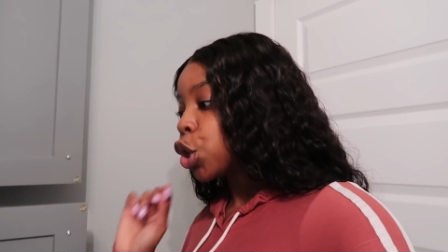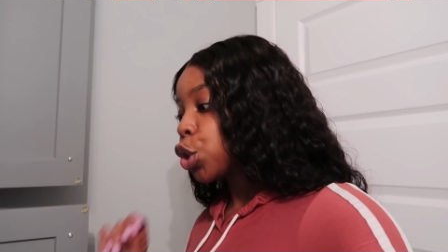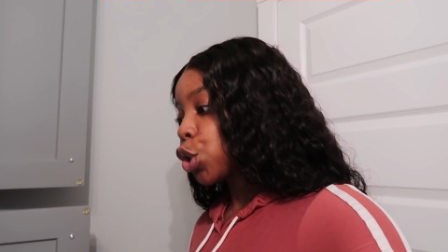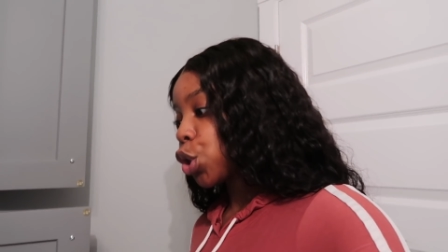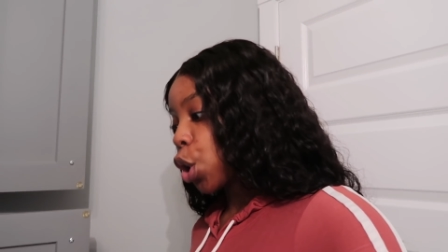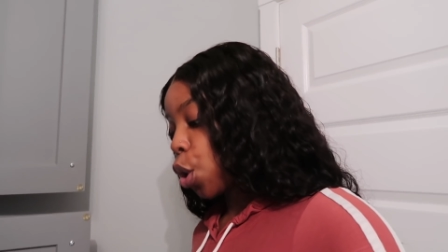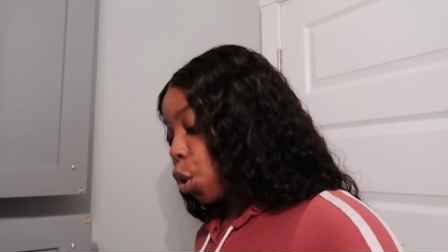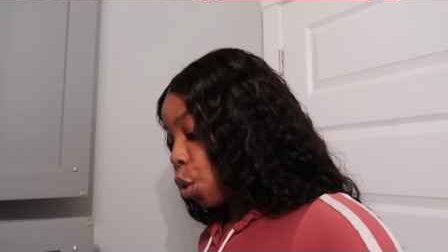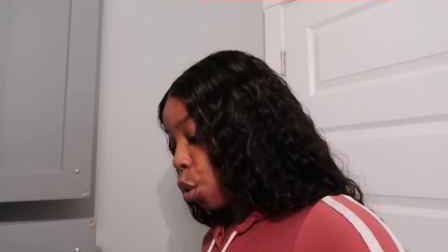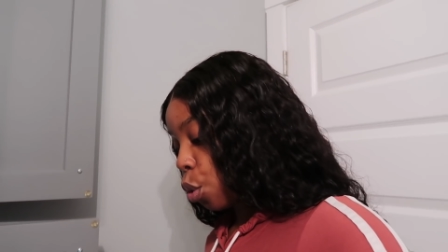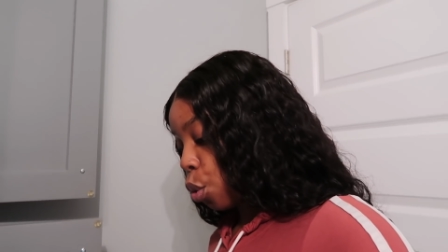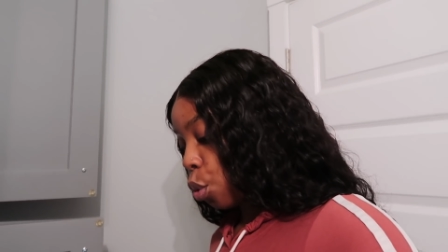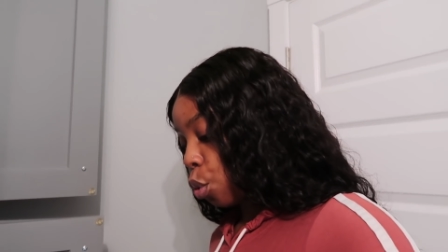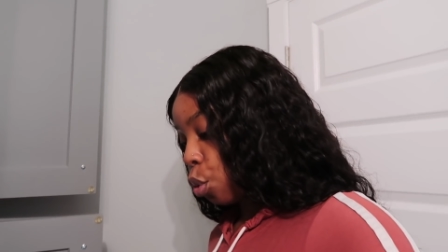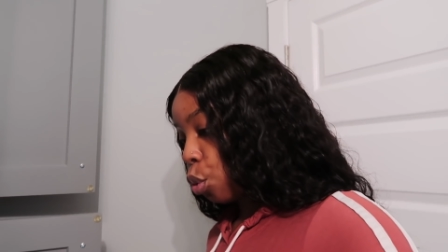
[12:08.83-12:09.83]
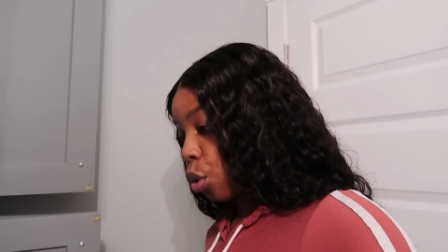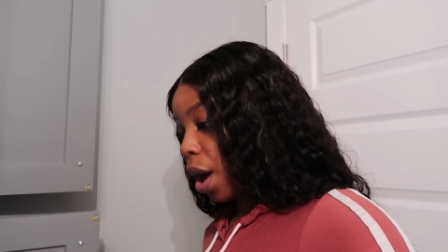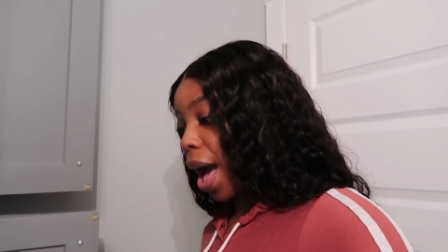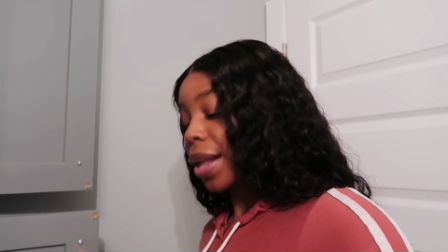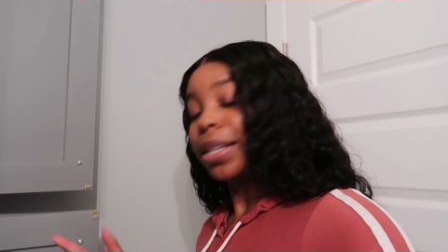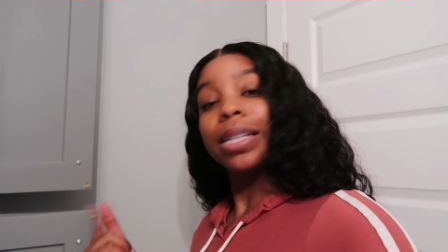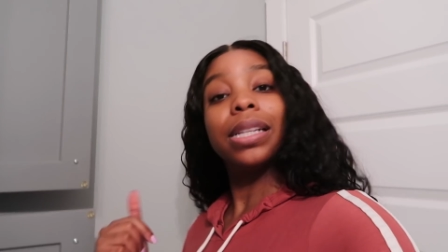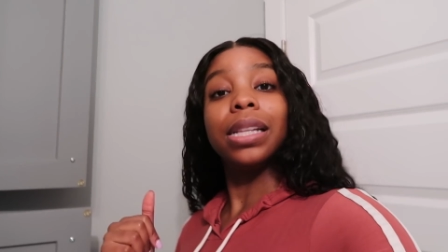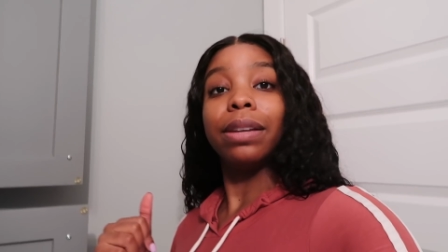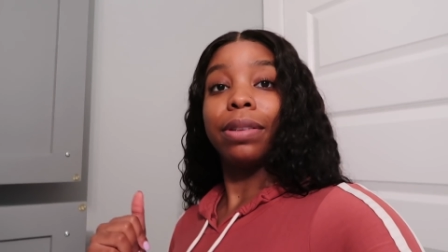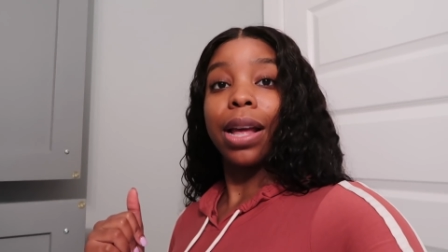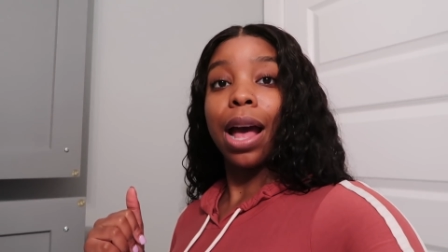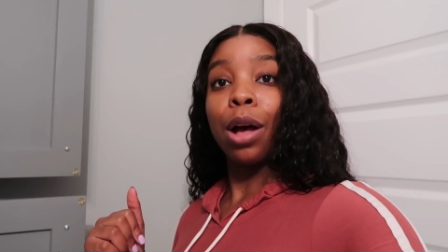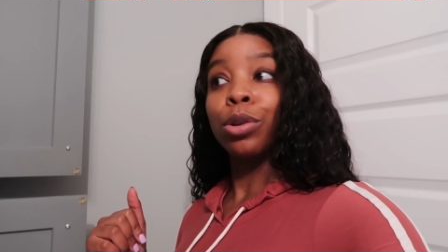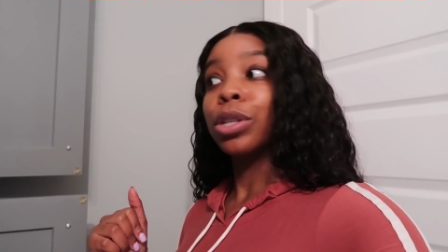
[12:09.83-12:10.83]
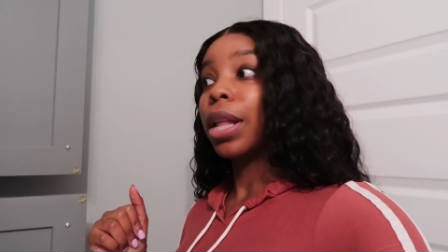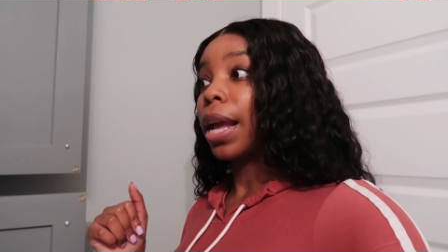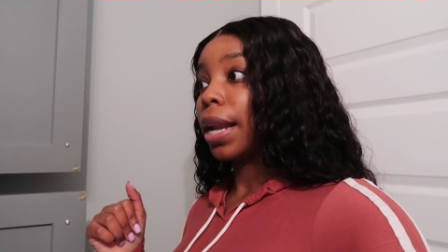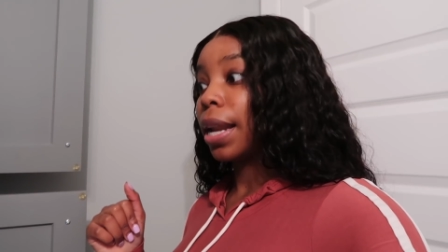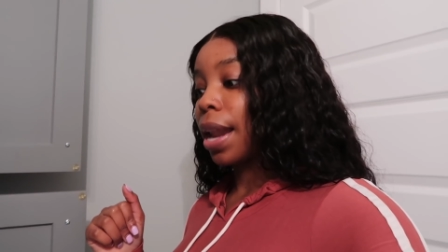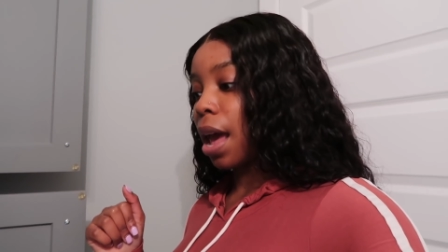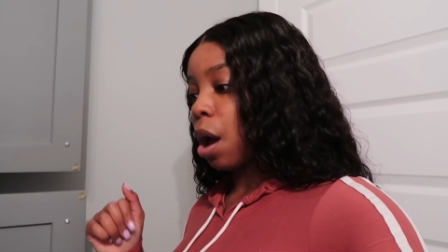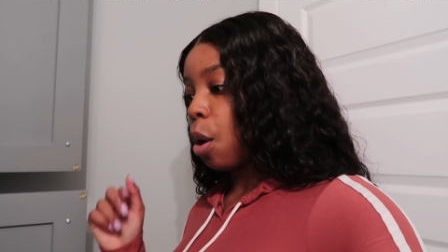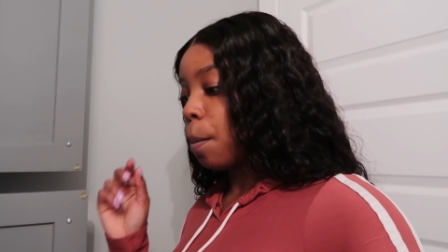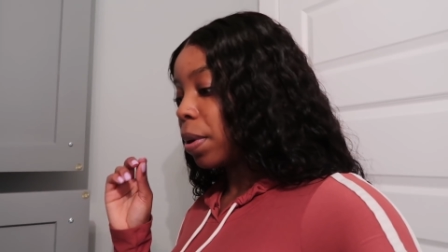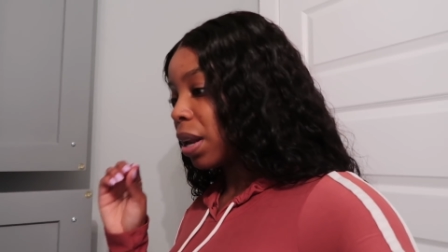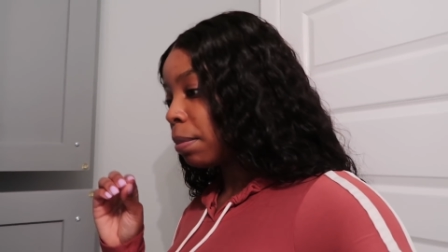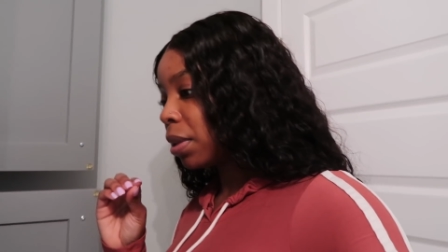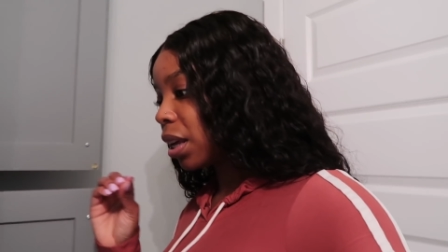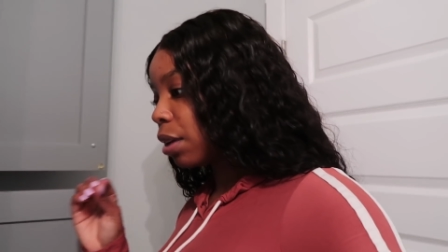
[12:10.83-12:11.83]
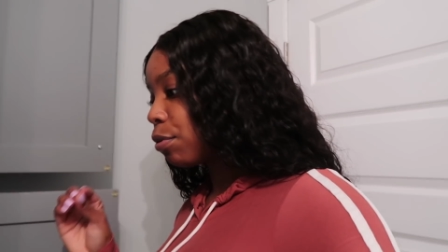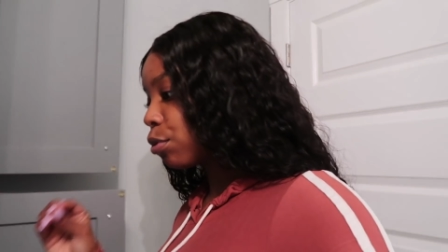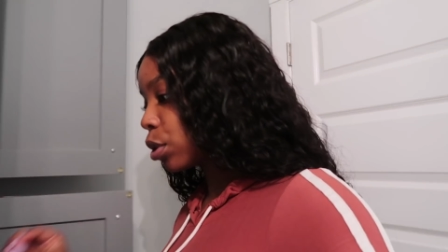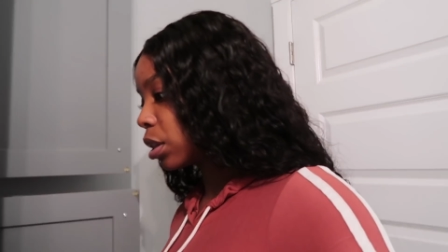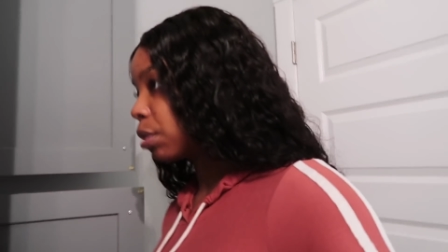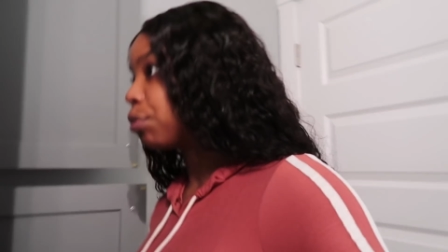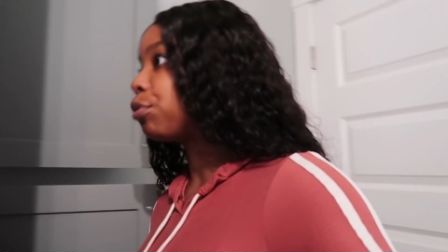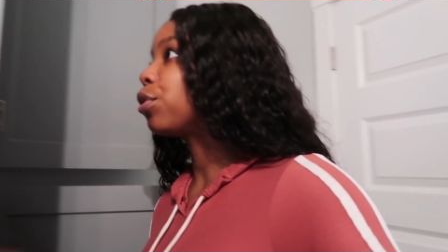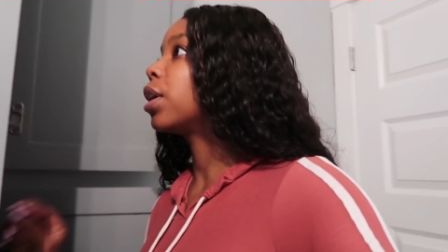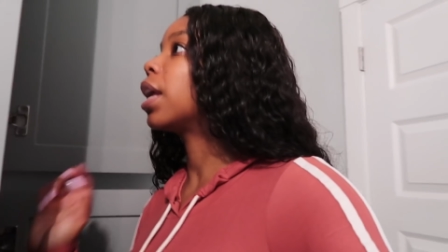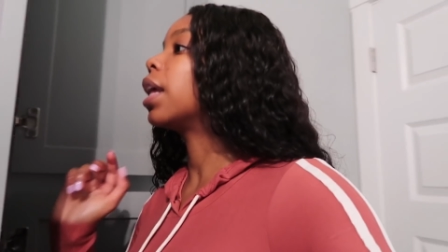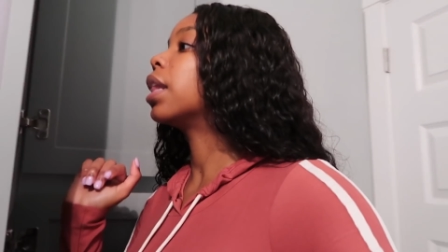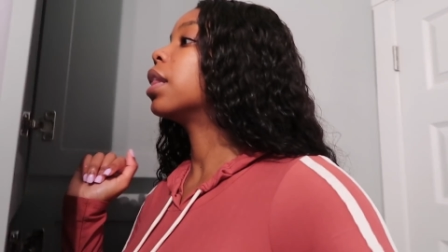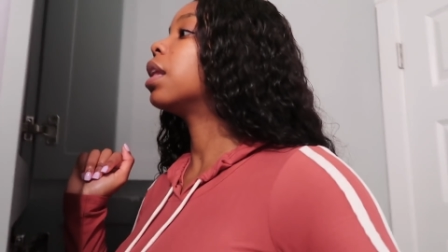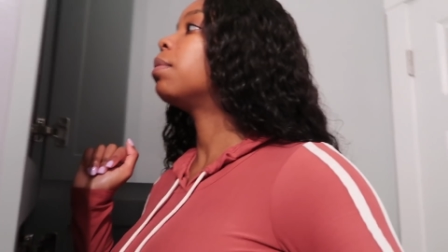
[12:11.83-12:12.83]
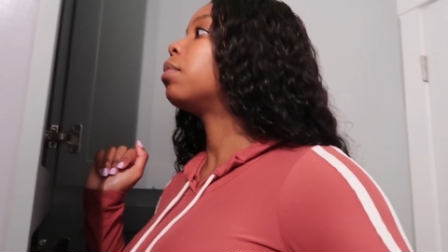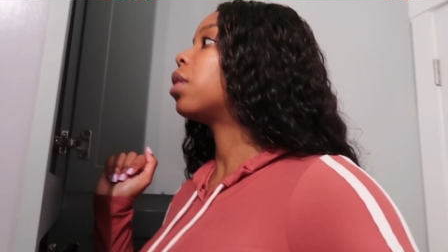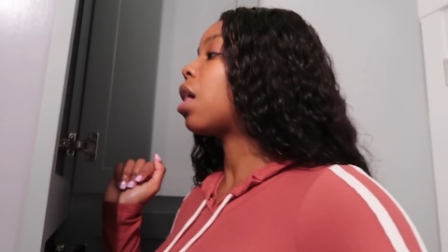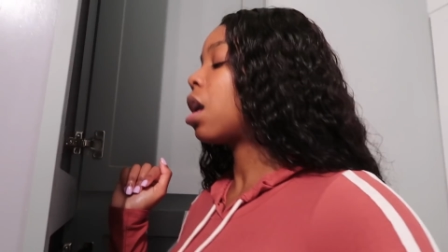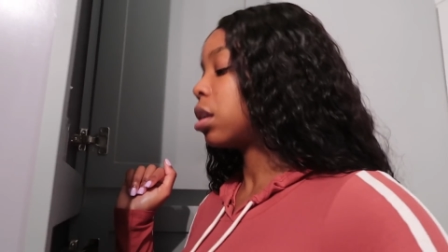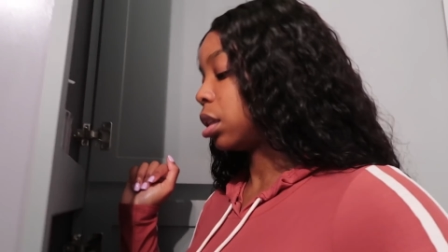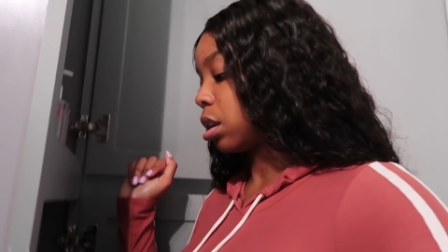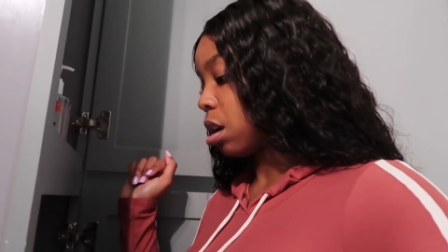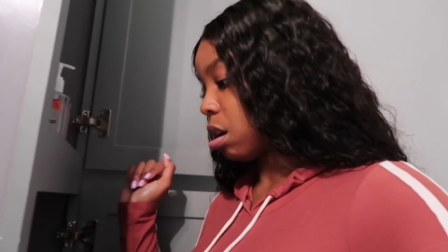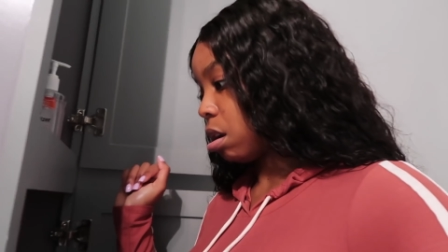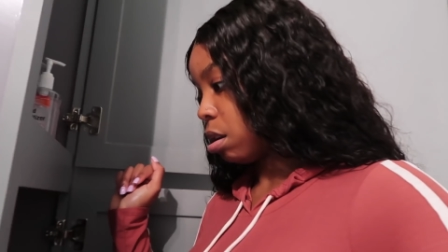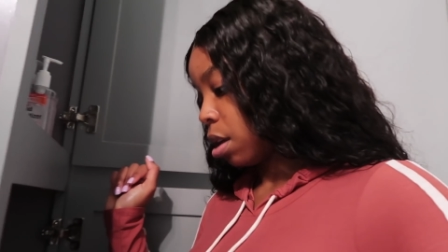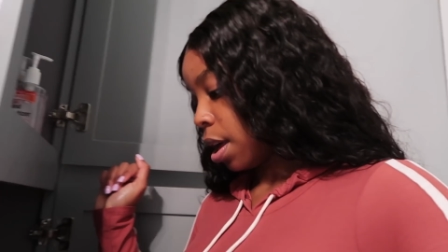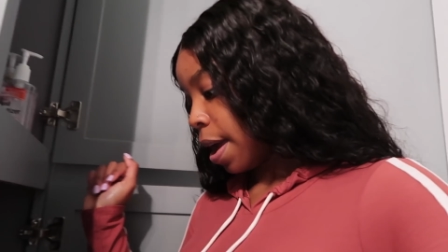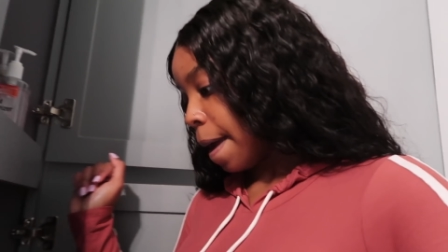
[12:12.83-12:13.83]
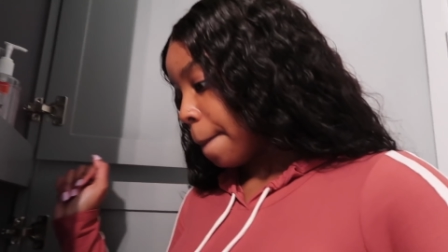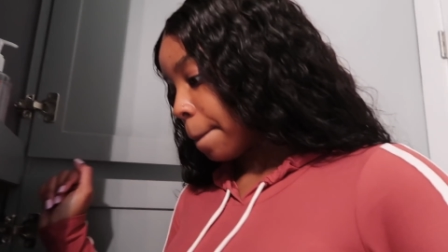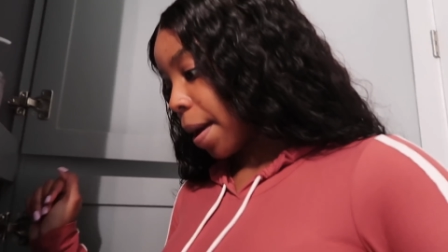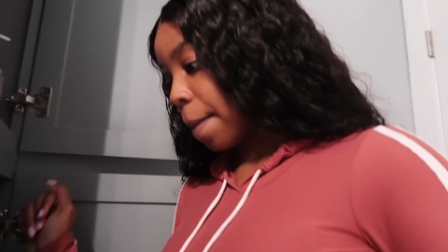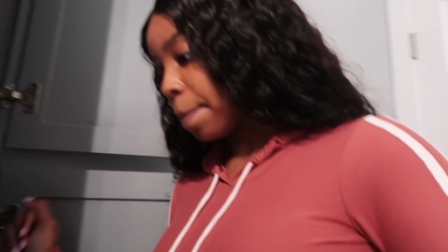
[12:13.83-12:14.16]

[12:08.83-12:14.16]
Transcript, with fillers: so i need to leave the house like now but i'm looking for some freaking lip gloss y'all my